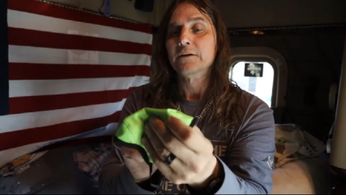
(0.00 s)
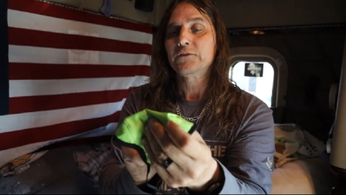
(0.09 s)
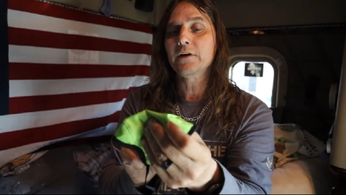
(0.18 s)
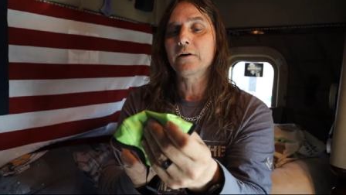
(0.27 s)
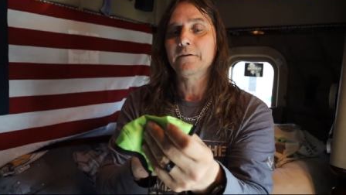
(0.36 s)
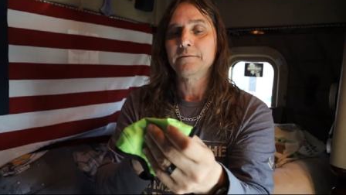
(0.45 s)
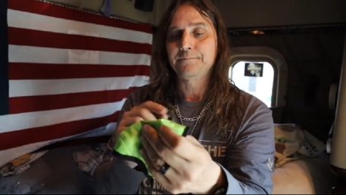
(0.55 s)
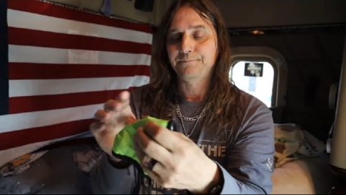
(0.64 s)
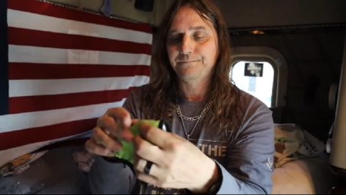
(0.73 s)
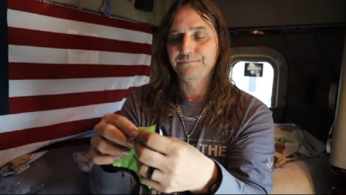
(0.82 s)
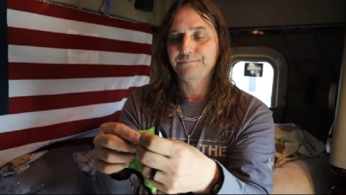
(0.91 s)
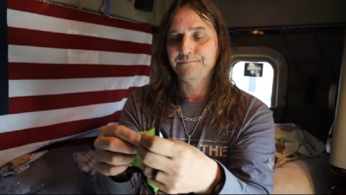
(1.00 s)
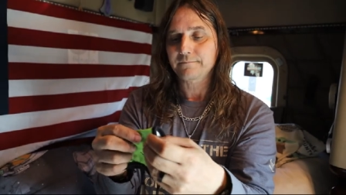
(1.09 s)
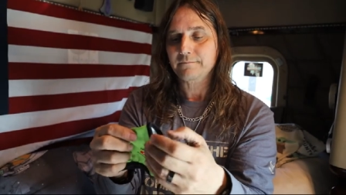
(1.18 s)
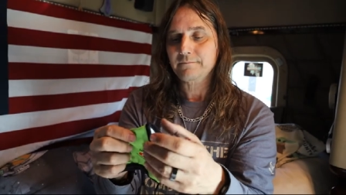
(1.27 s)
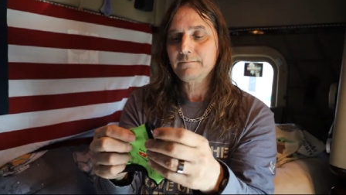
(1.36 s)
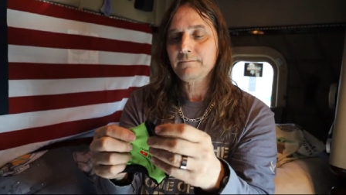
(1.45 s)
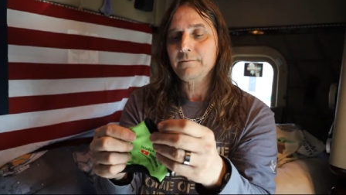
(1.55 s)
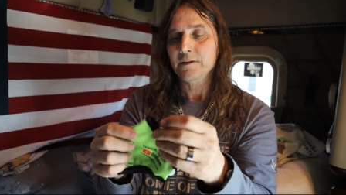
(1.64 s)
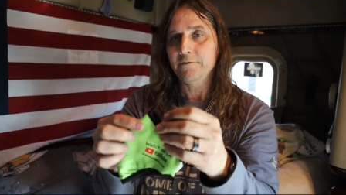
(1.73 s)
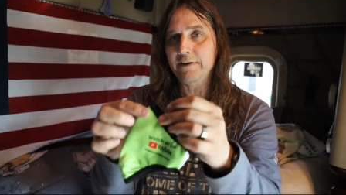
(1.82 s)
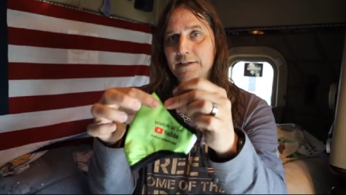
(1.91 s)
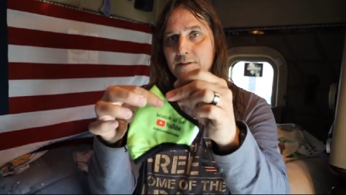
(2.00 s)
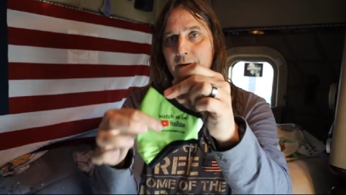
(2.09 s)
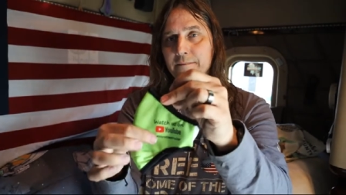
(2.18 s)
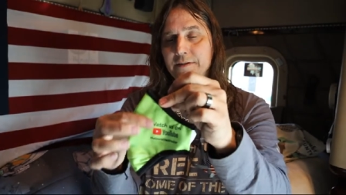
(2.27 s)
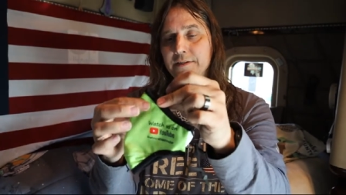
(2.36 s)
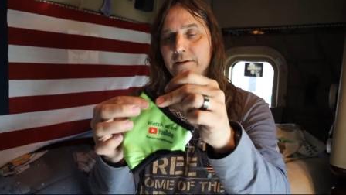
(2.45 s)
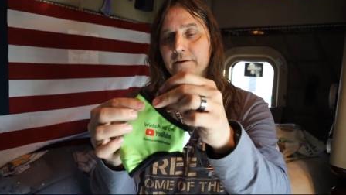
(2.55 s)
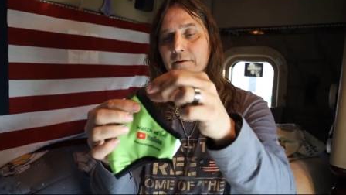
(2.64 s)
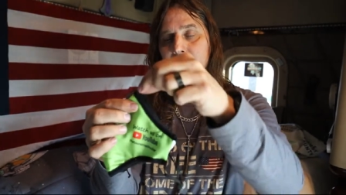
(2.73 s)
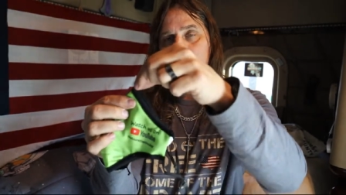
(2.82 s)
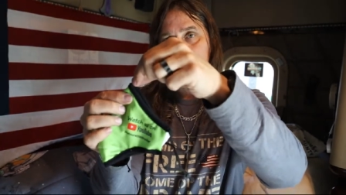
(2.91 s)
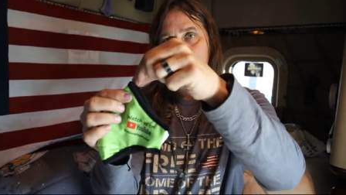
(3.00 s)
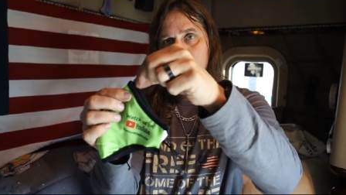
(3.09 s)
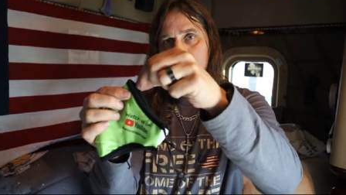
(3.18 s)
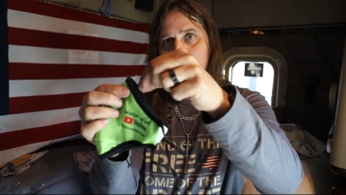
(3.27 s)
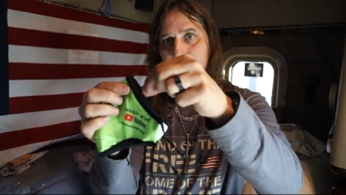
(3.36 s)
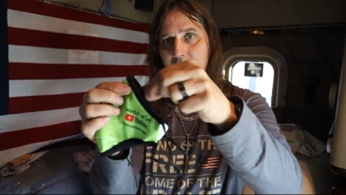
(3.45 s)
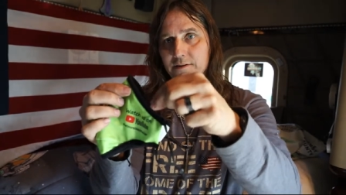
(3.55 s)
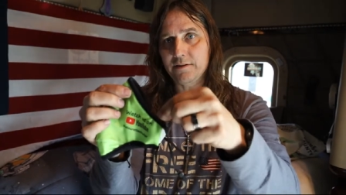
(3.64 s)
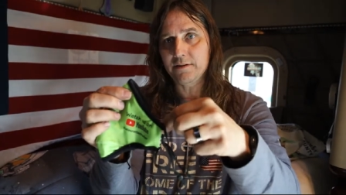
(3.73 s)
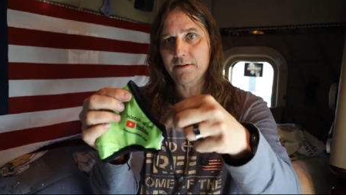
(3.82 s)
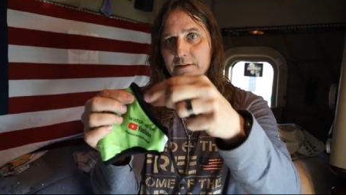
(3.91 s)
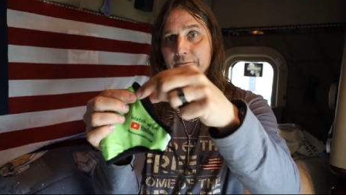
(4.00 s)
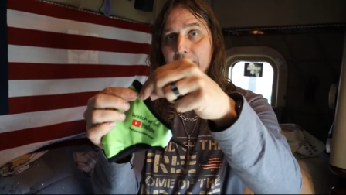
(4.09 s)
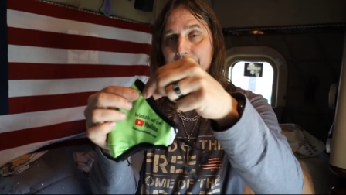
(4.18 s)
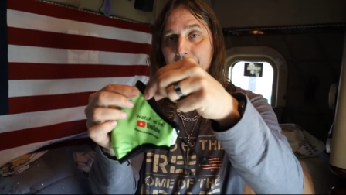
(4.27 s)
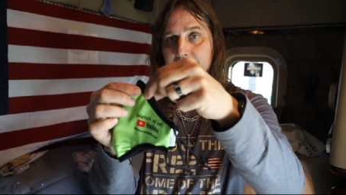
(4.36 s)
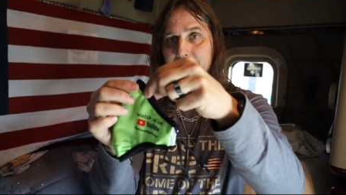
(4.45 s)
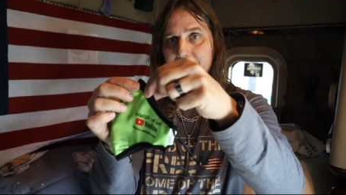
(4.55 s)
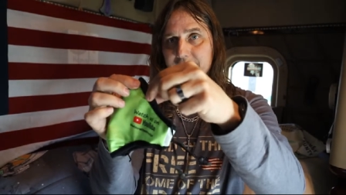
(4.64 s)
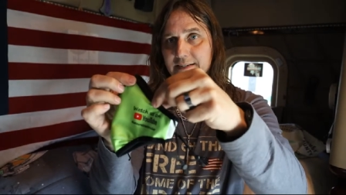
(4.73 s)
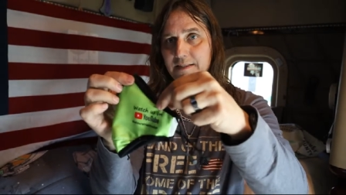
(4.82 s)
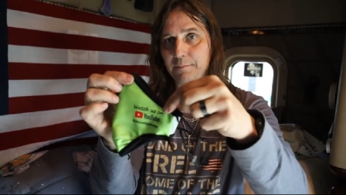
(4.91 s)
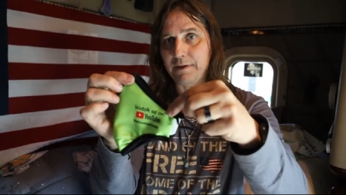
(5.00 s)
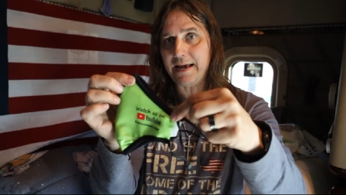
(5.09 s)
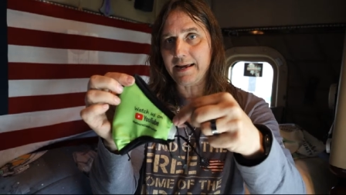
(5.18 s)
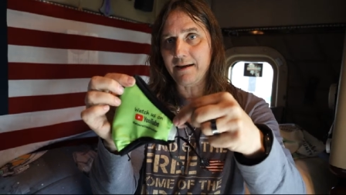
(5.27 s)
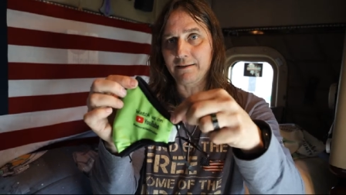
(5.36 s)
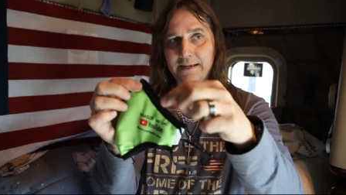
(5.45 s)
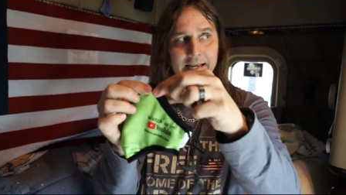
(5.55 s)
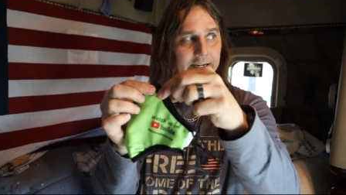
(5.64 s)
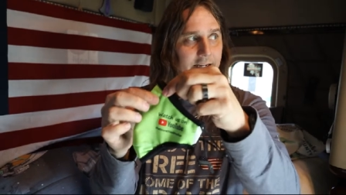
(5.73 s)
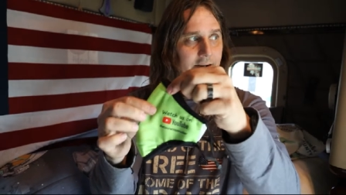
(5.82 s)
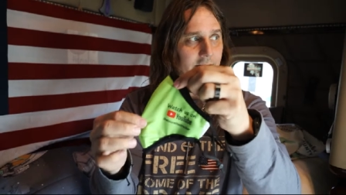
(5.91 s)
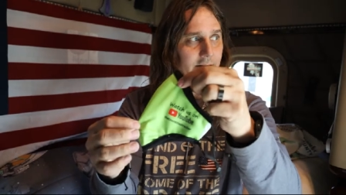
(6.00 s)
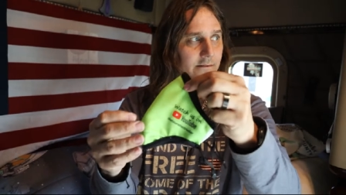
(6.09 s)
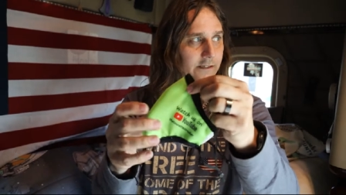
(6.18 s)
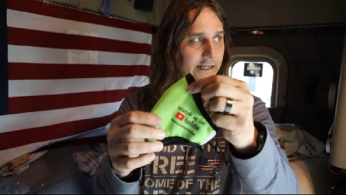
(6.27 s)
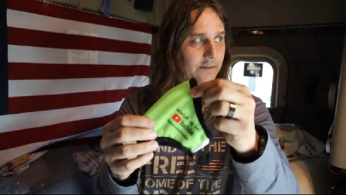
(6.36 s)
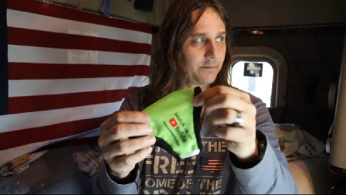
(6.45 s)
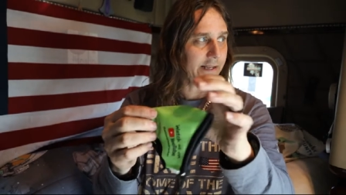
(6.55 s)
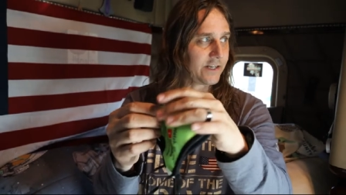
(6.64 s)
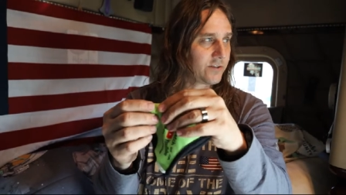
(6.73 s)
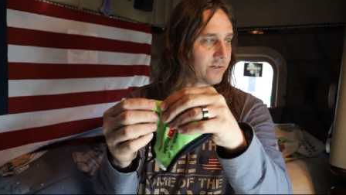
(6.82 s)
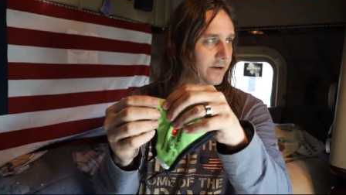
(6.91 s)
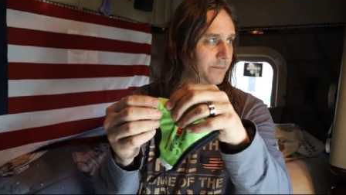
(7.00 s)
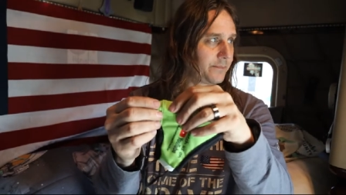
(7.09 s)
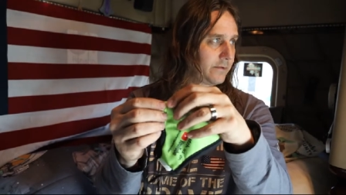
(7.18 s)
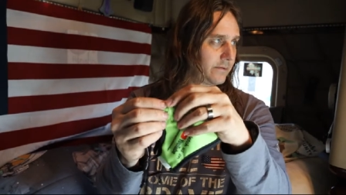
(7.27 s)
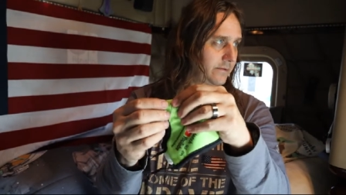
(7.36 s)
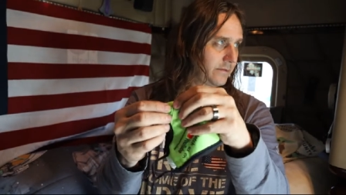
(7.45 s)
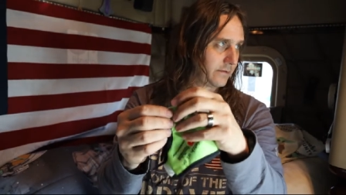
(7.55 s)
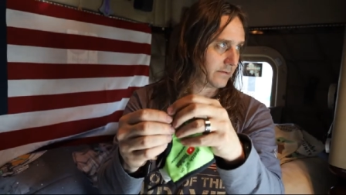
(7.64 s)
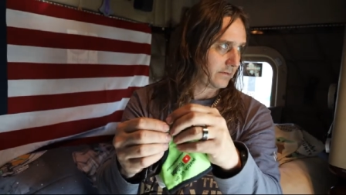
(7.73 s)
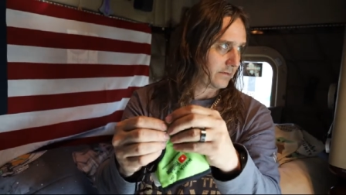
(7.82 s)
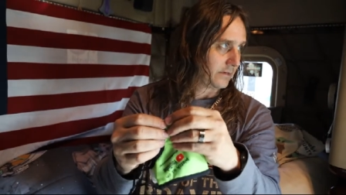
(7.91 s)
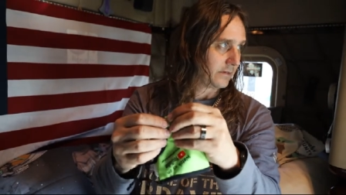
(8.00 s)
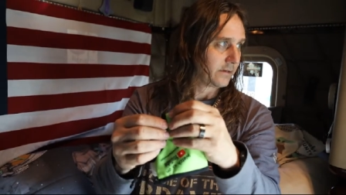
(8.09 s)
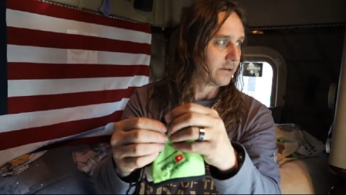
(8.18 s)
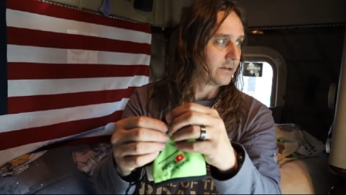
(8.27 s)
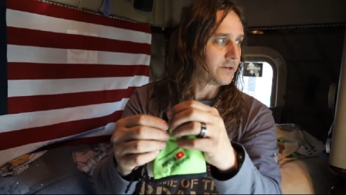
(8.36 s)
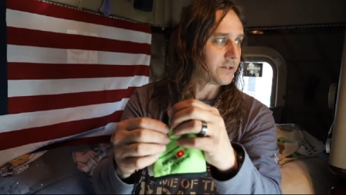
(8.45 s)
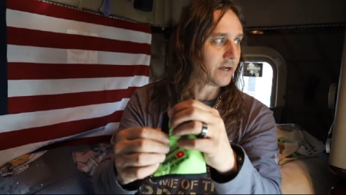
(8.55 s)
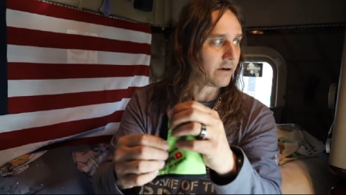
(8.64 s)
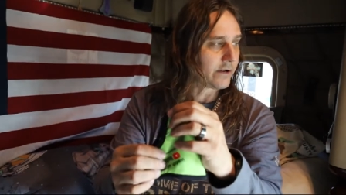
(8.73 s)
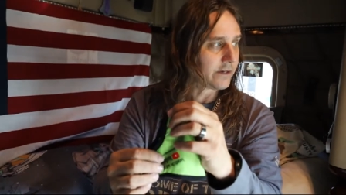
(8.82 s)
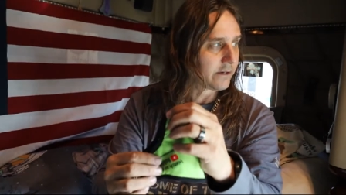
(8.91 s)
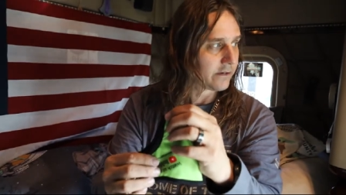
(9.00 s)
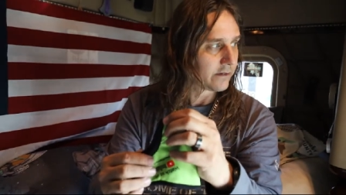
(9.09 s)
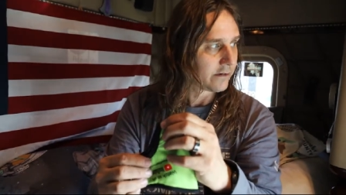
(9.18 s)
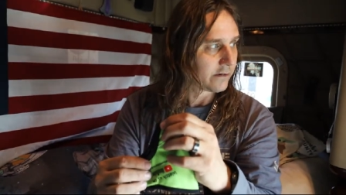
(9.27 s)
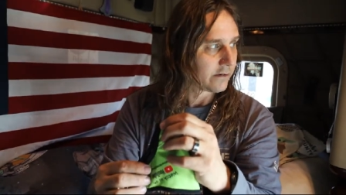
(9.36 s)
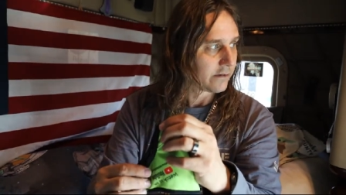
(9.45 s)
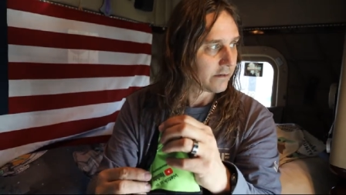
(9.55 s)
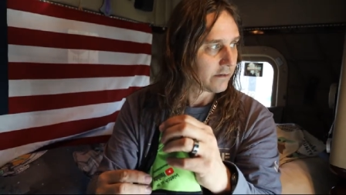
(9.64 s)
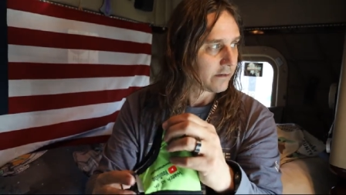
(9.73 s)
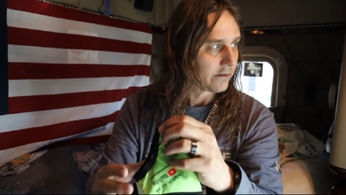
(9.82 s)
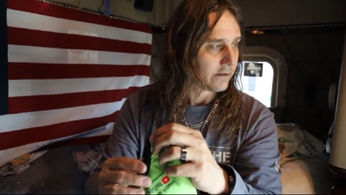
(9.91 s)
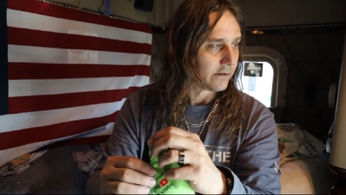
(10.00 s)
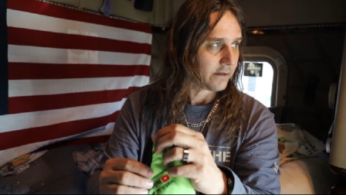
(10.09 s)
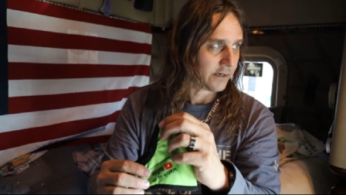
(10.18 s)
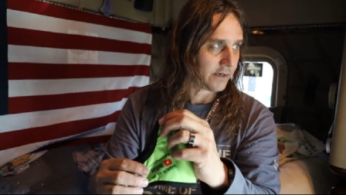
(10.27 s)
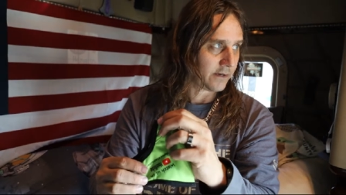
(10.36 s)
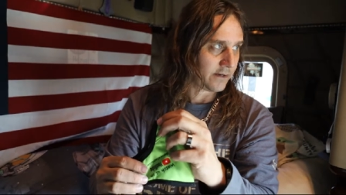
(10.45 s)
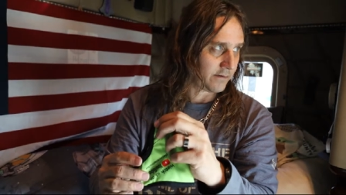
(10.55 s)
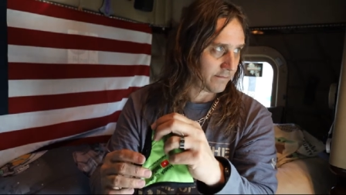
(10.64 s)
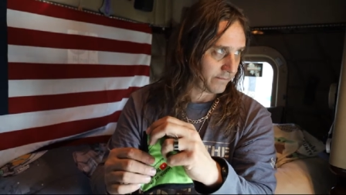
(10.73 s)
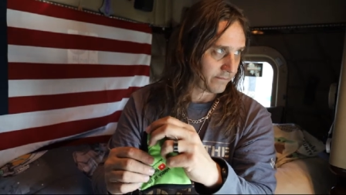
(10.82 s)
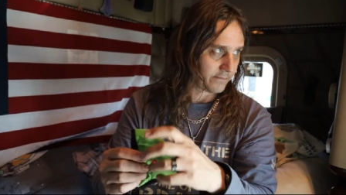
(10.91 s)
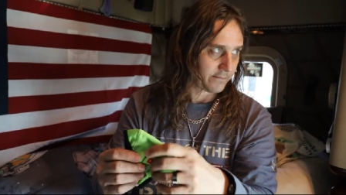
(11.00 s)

So, you got your main material, also like you see the black outline here, you got the black strip showing. Um,